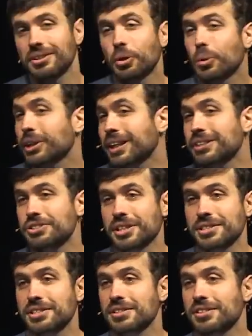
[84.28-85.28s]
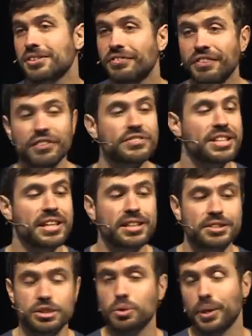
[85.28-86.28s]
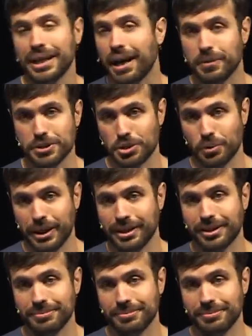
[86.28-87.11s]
working just 15 to 20 hours a week?